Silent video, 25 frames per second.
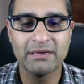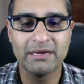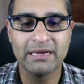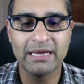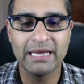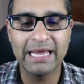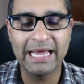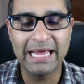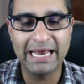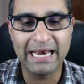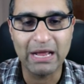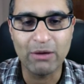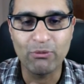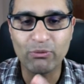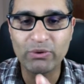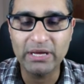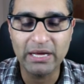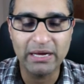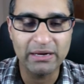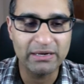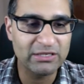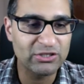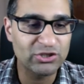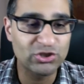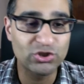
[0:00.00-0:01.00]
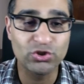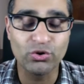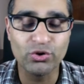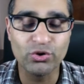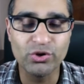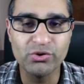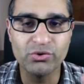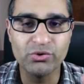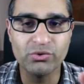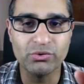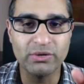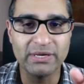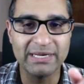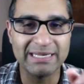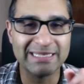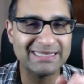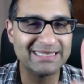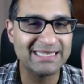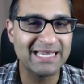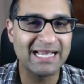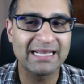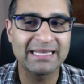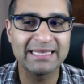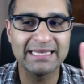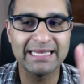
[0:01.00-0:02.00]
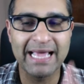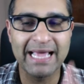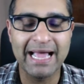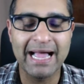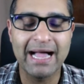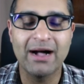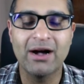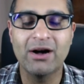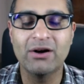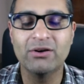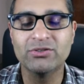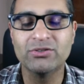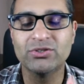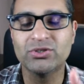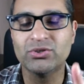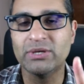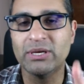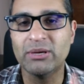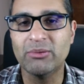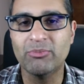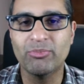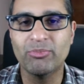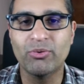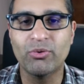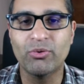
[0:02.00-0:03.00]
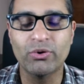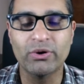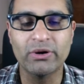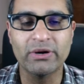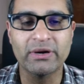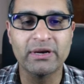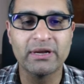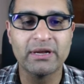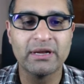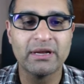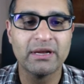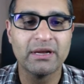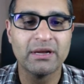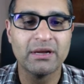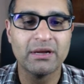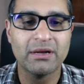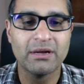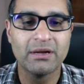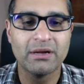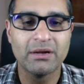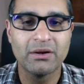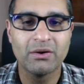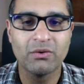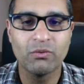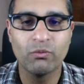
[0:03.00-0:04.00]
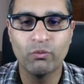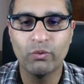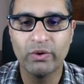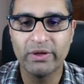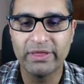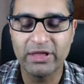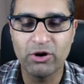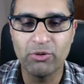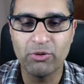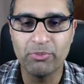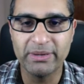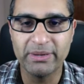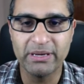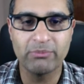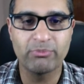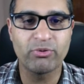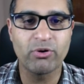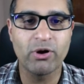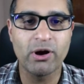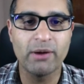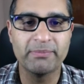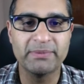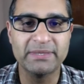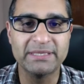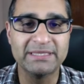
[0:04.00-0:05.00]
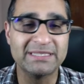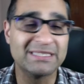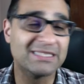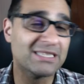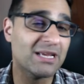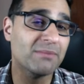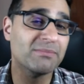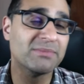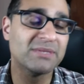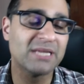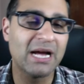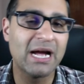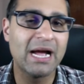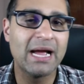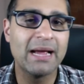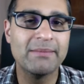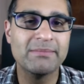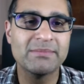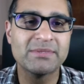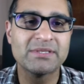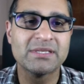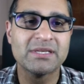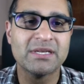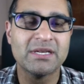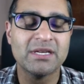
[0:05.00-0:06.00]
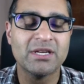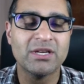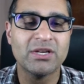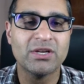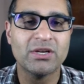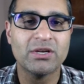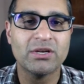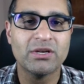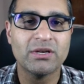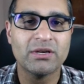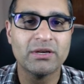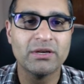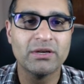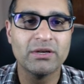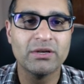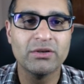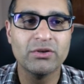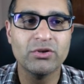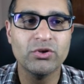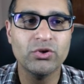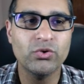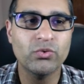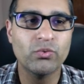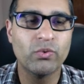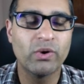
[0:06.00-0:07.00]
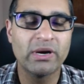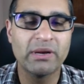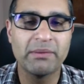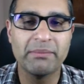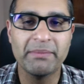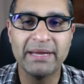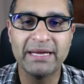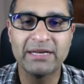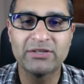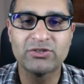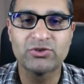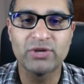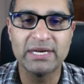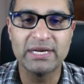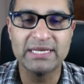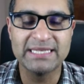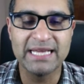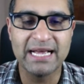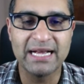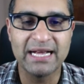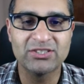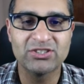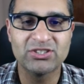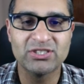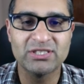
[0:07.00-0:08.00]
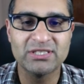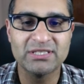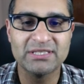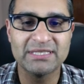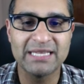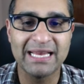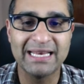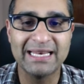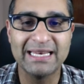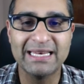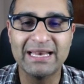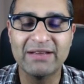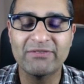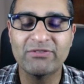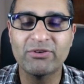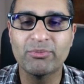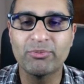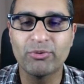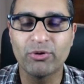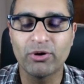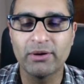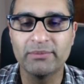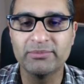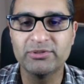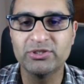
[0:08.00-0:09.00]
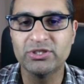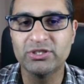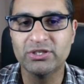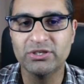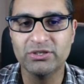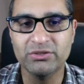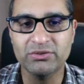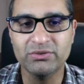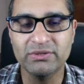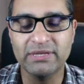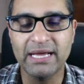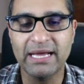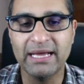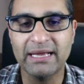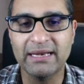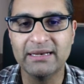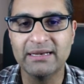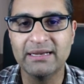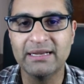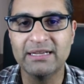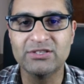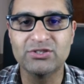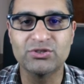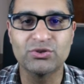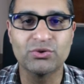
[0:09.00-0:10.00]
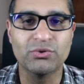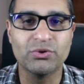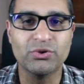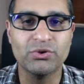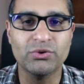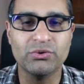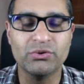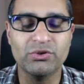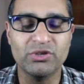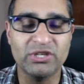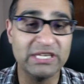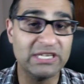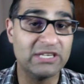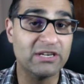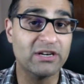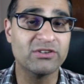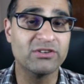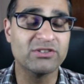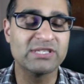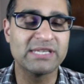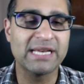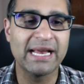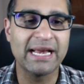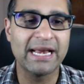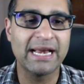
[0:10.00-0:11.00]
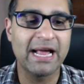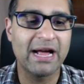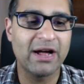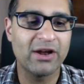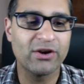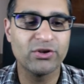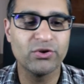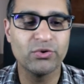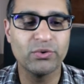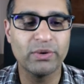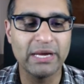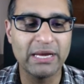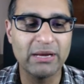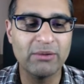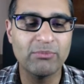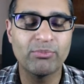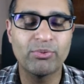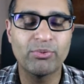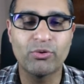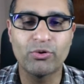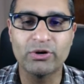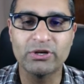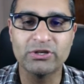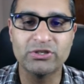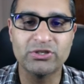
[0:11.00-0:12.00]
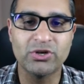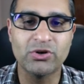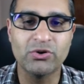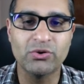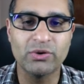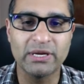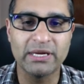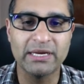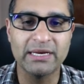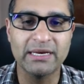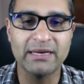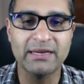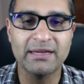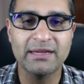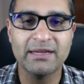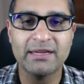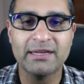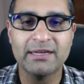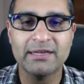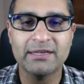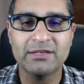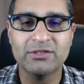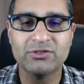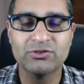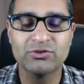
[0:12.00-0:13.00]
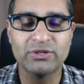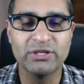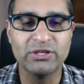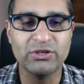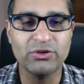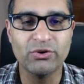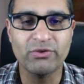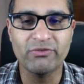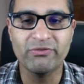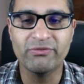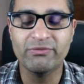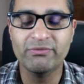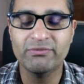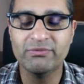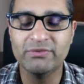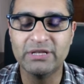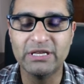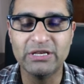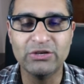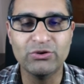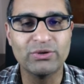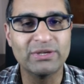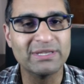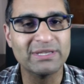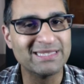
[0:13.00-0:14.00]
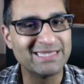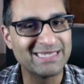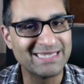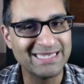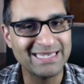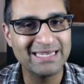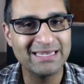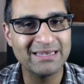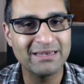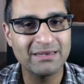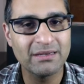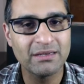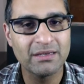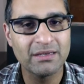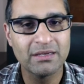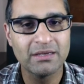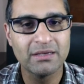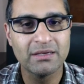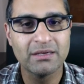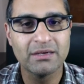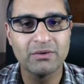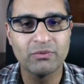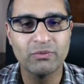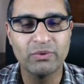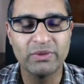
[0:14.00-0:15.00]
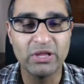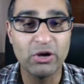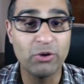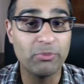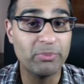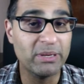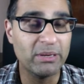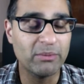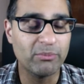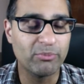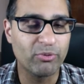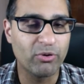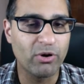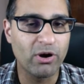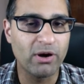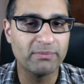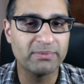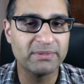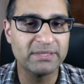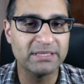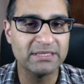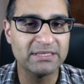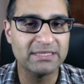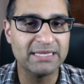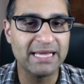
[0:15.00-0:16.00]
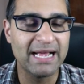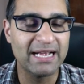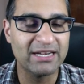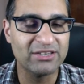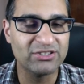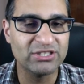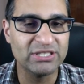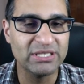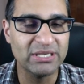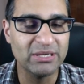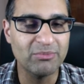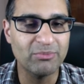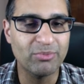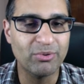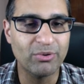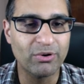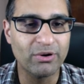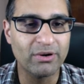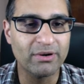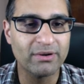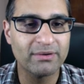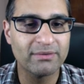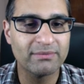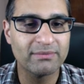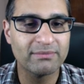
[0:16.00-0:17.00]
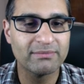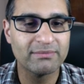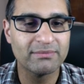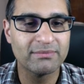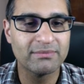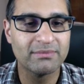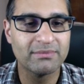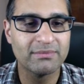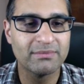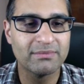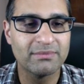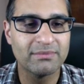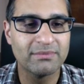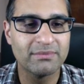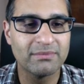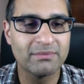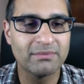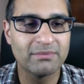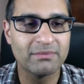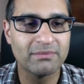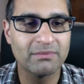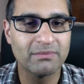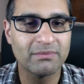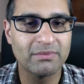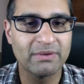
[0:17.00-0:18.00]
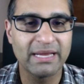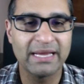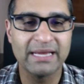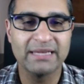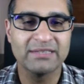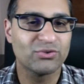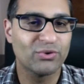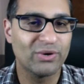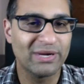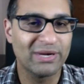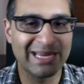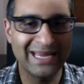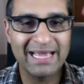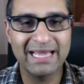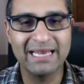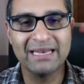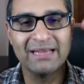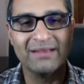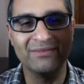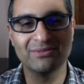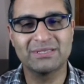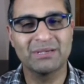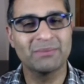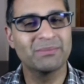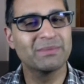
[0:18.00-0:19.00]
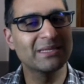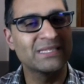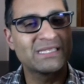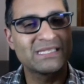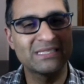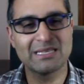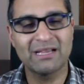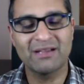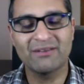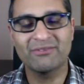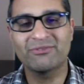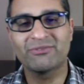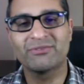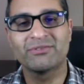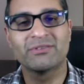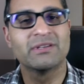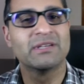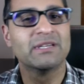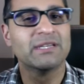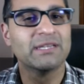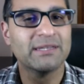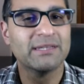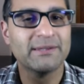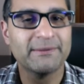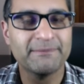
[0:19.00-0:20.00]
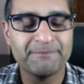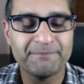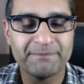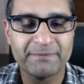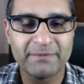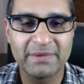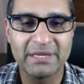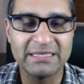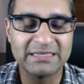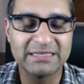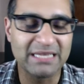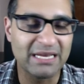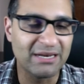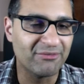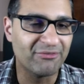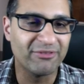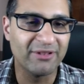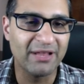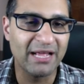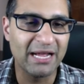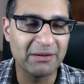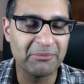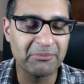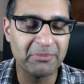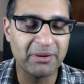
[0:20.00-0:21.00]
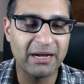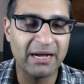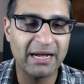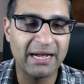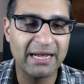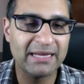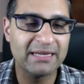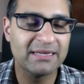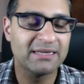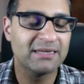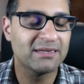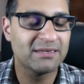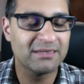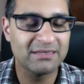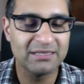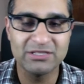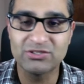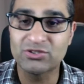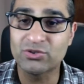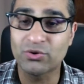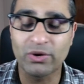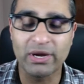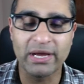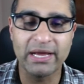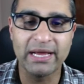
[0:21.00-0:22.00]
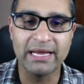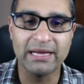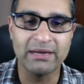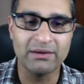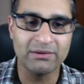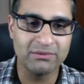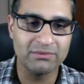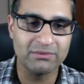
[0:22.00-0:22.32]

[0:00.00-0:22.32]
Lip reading: And I'm going to show you exactly how to import without being prompted. Sometimes you want to make transactions and it never prompts you to do that. And so you need to understand, how do you import a token so that you can see it without being prompted to actually import. Okay. So again, if some of this stuff is kind of flying by, it's okay.